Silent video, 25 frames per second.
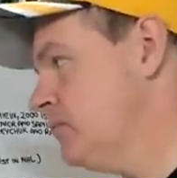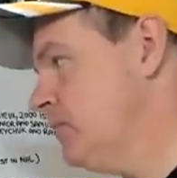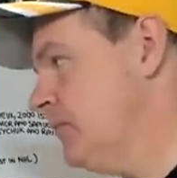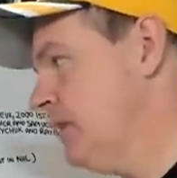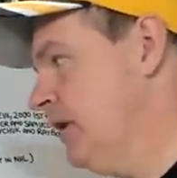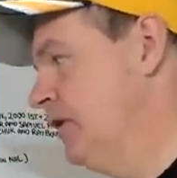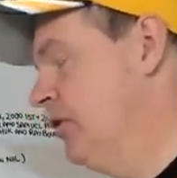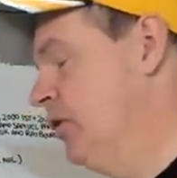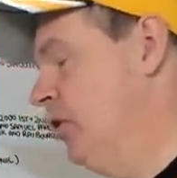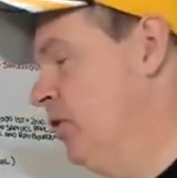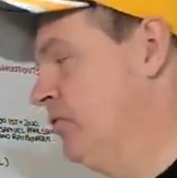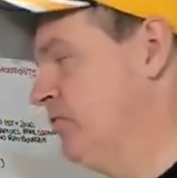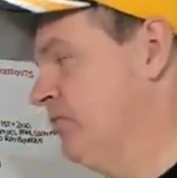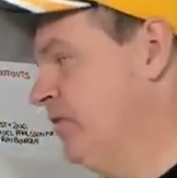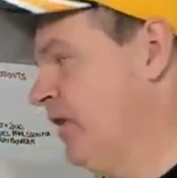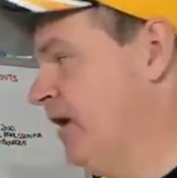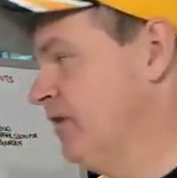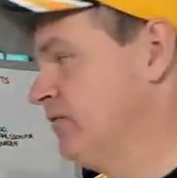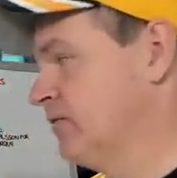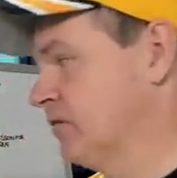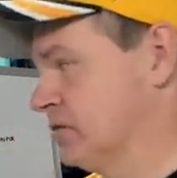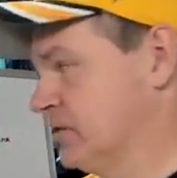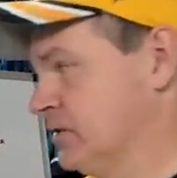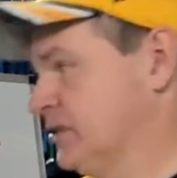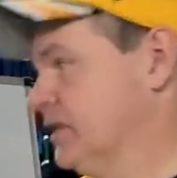in
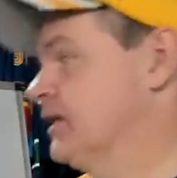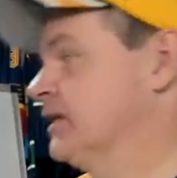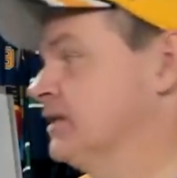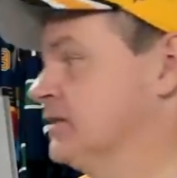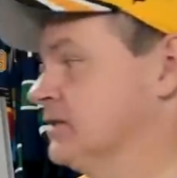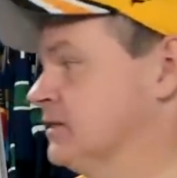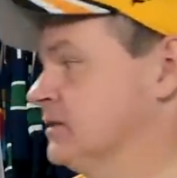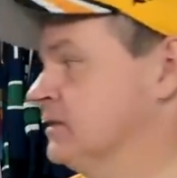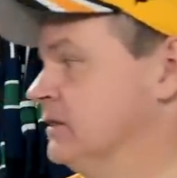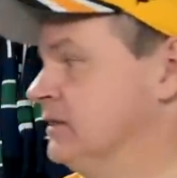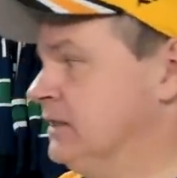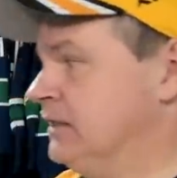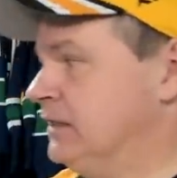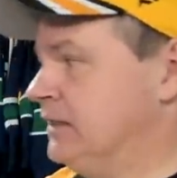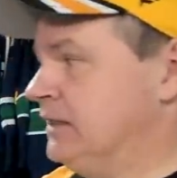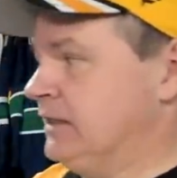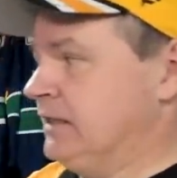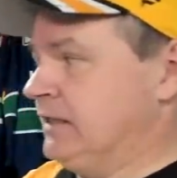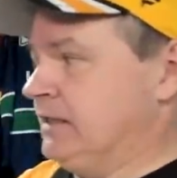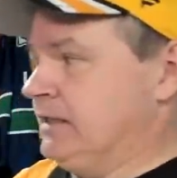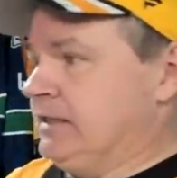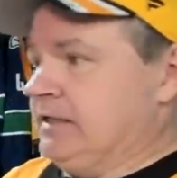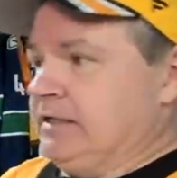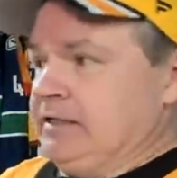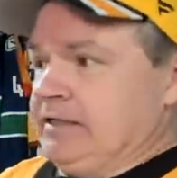0506,
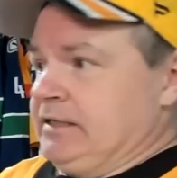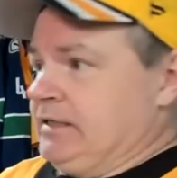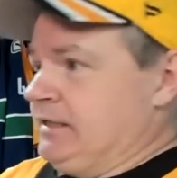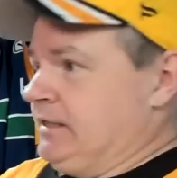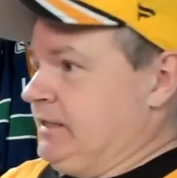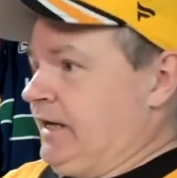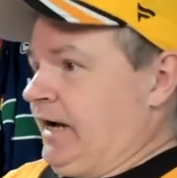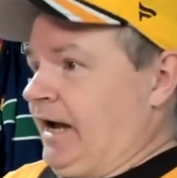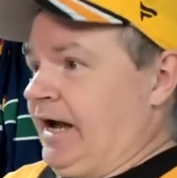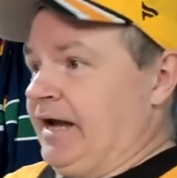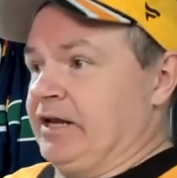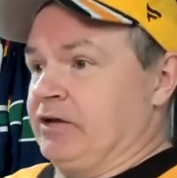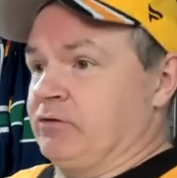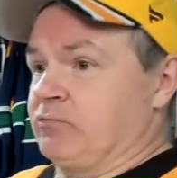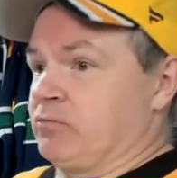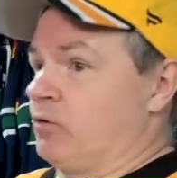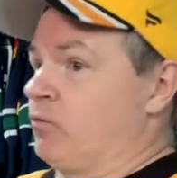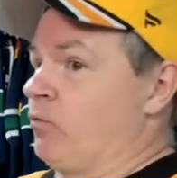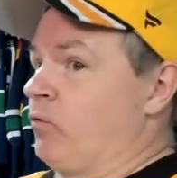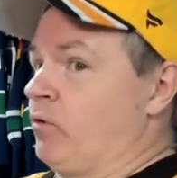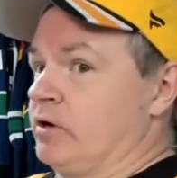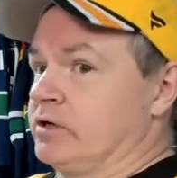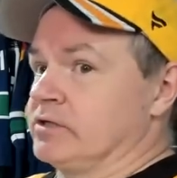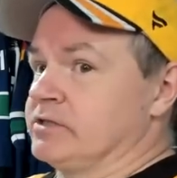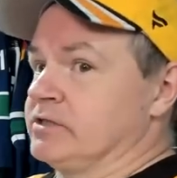and he
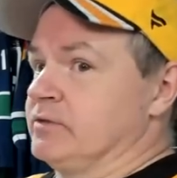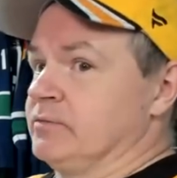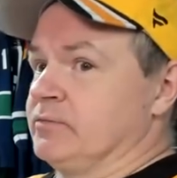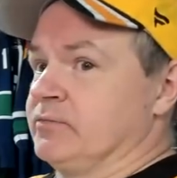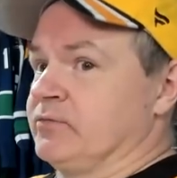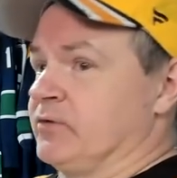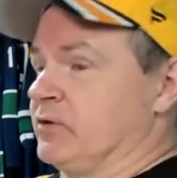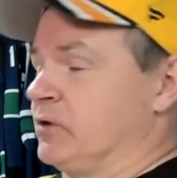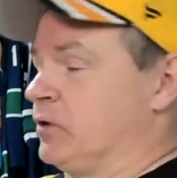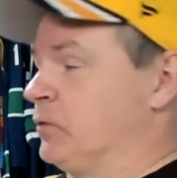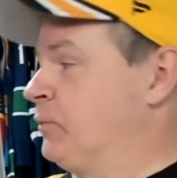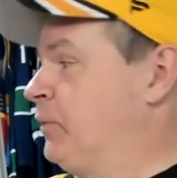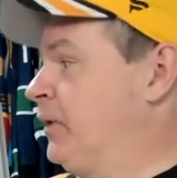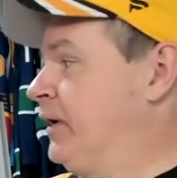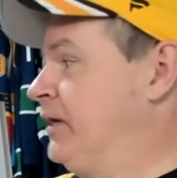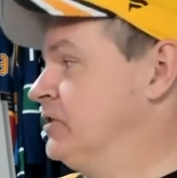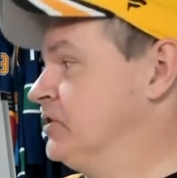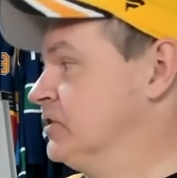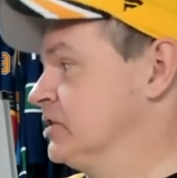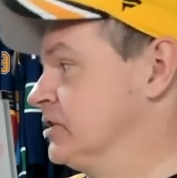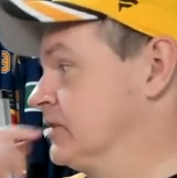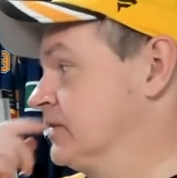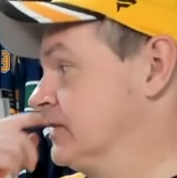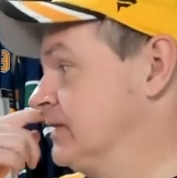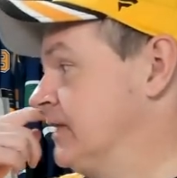rewards them for their
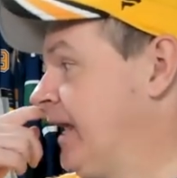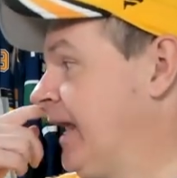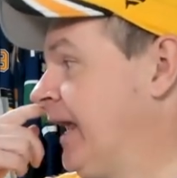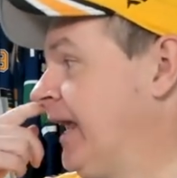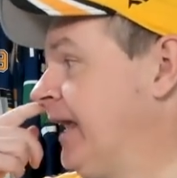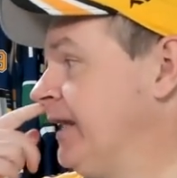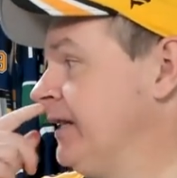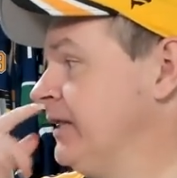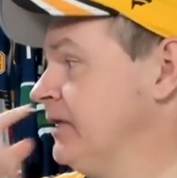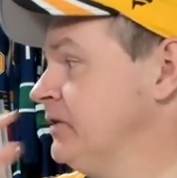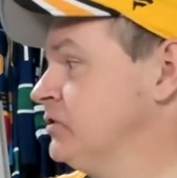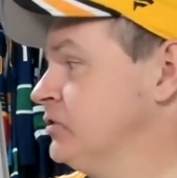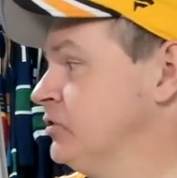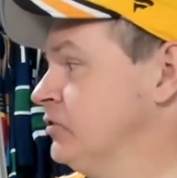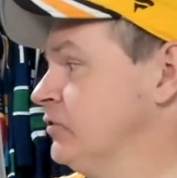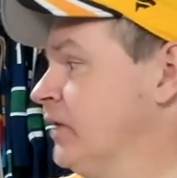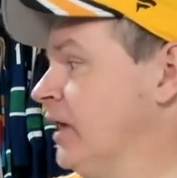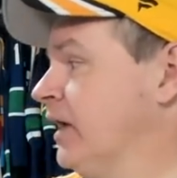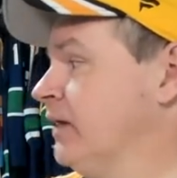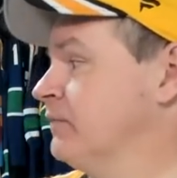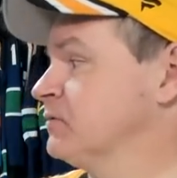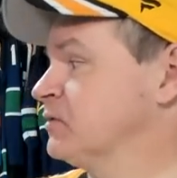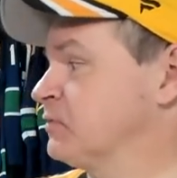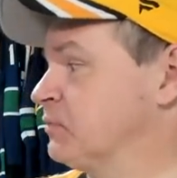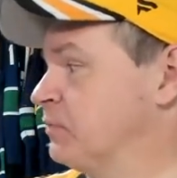patience. 82
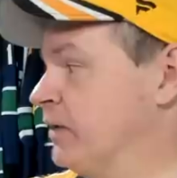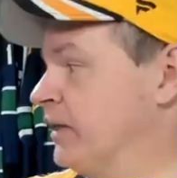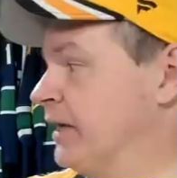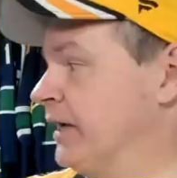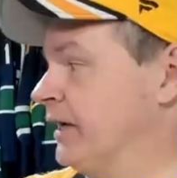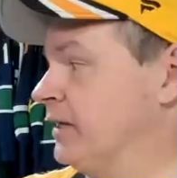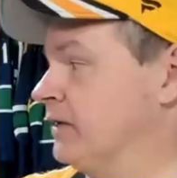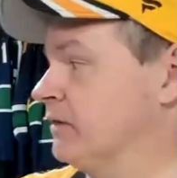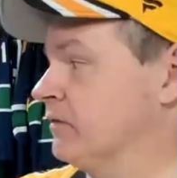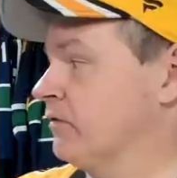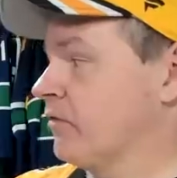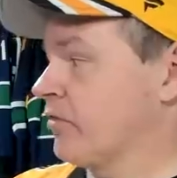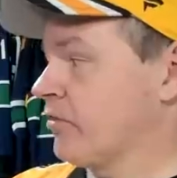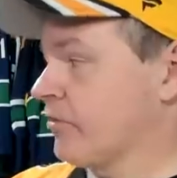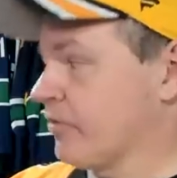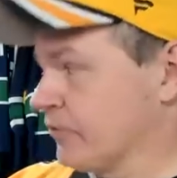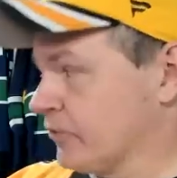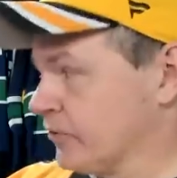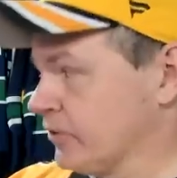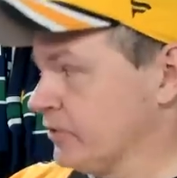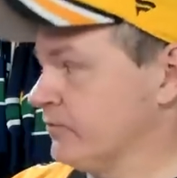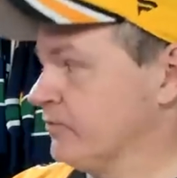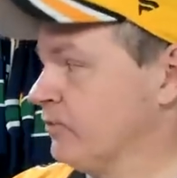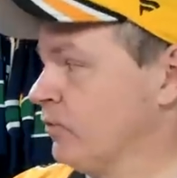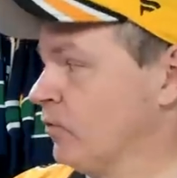games played,
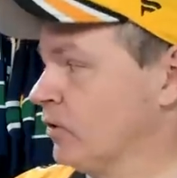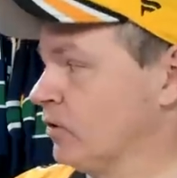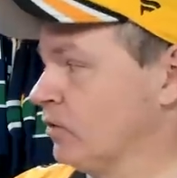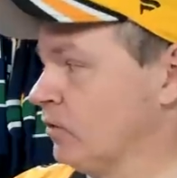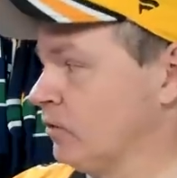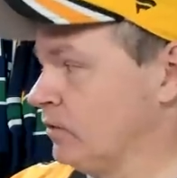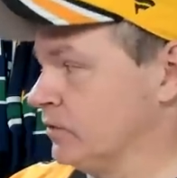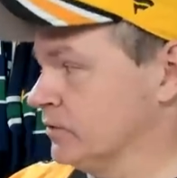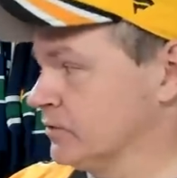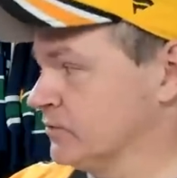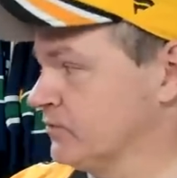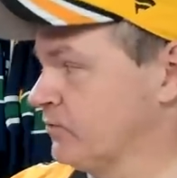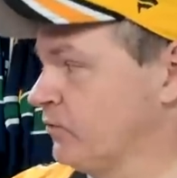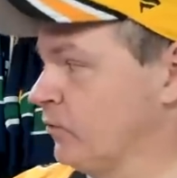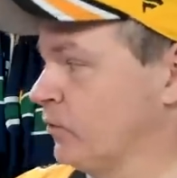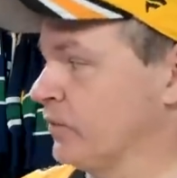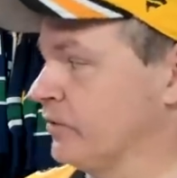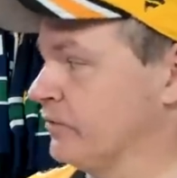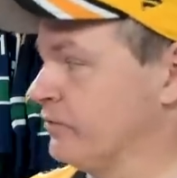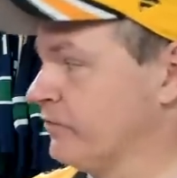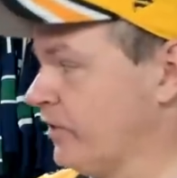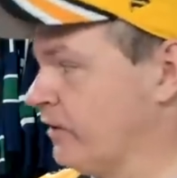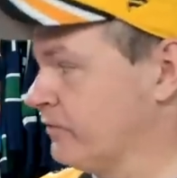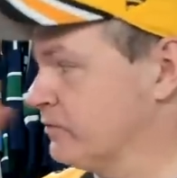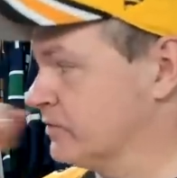34 goals,
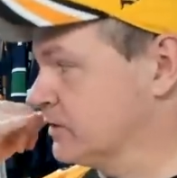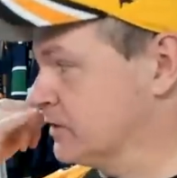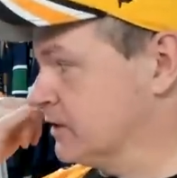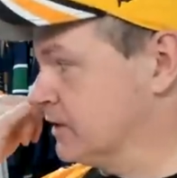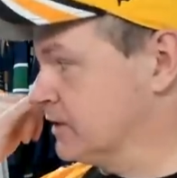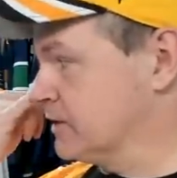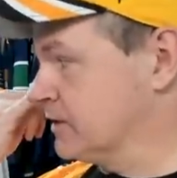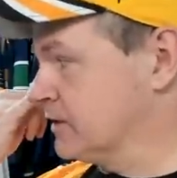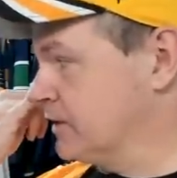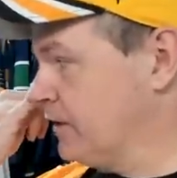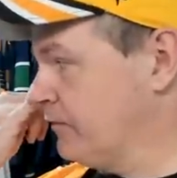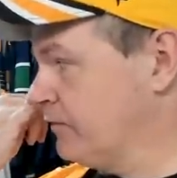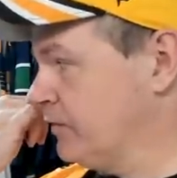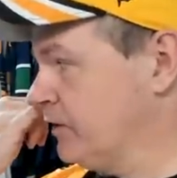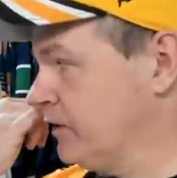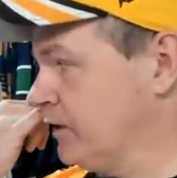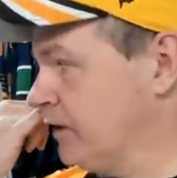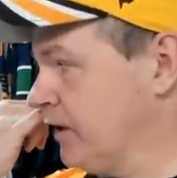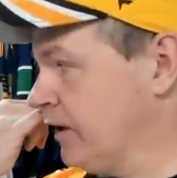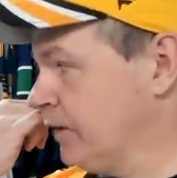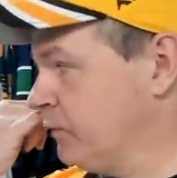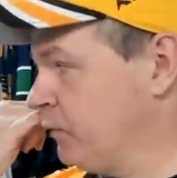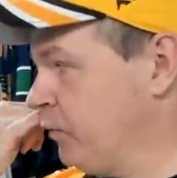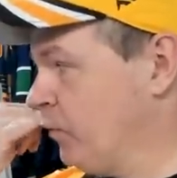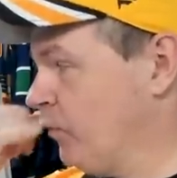45 assists,
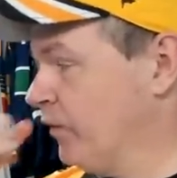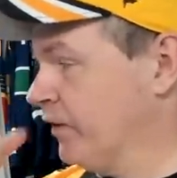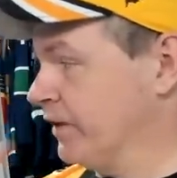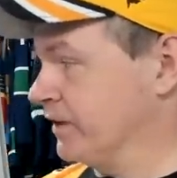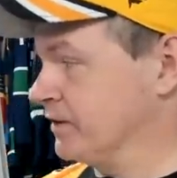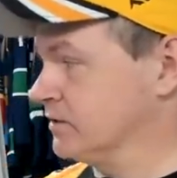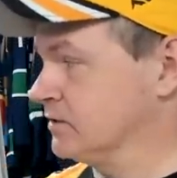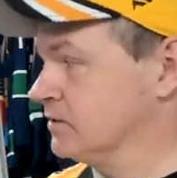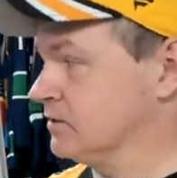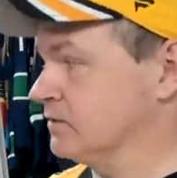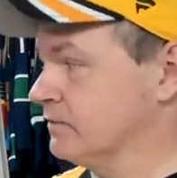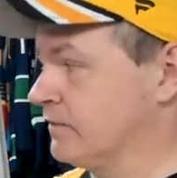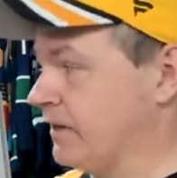79 points.